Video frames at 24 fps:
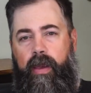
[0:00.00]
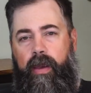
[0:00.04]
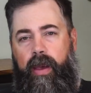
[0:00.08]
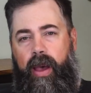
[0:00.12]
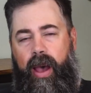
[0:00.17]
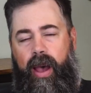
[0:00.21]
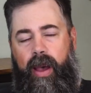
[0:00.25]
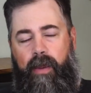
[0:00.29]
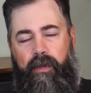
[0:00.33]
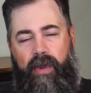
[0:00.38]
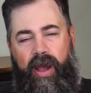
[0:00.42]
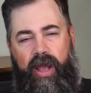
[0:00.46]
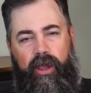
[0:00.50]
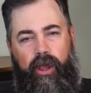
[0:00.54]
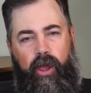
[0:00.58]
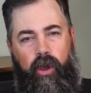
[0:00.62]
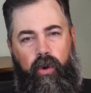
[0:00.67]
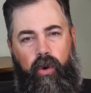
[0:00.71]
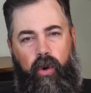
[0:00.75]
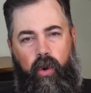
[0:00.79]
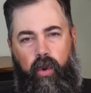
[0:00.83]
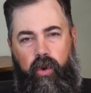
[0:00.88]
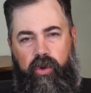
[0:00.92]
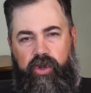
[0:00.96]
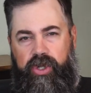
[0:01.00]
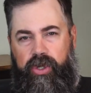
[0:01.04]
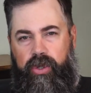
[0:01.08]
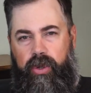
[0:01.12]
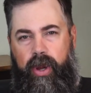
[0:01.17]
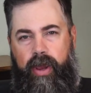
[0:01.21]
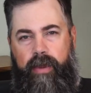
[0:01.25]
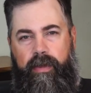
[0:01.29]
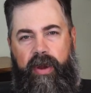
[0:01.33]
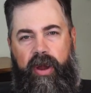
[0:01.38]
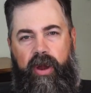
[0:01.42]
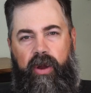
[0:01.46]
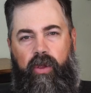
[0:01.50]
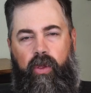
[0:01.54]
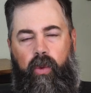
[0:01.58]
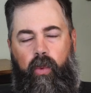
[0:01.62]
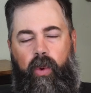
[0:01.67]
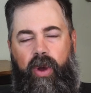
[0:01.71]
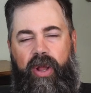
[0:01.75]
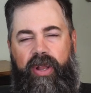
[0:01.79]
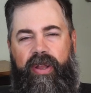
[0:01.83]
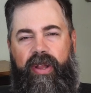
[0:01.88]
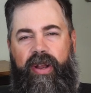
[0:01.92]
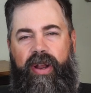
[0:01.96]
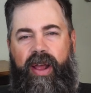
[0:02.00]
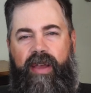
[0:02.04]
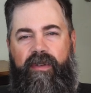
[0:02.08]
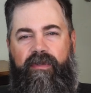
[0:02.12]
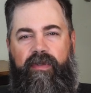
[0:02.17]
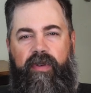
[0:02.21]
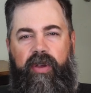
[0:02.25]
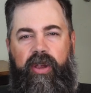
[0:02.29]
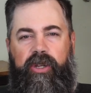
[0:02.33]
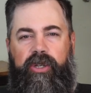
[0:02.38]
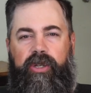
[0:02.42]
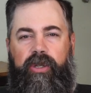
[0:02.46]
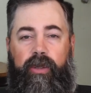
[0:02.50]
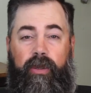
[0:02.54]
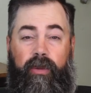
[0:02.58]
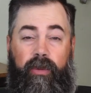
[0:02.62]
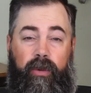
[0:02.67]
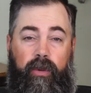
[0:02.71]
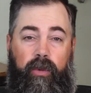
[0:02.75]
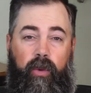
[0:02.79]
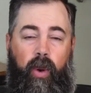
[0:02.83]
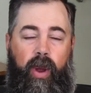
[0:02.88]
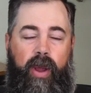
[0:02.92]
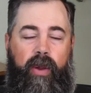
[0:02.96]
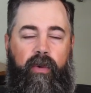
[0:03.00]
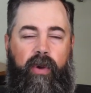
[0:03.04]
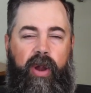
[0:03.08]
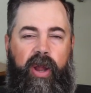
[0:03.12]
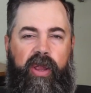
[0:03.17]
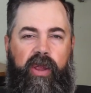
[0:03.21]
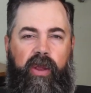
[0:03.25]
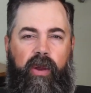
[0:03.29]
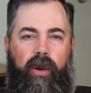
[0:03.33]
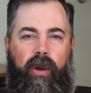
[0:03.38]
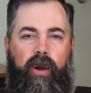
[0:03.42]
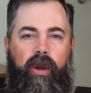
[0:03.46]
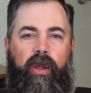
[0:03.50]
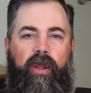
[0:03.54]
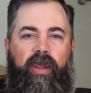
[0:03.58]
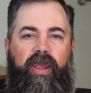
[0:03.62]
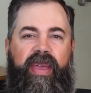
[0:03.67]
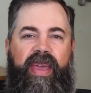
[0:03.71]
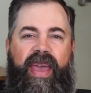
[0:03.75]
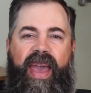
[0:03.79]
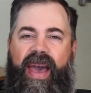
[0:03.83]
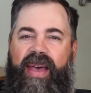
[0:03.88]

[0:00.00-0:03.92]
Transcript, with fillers: Uh, my local stream here, the one that I fish quite regularly,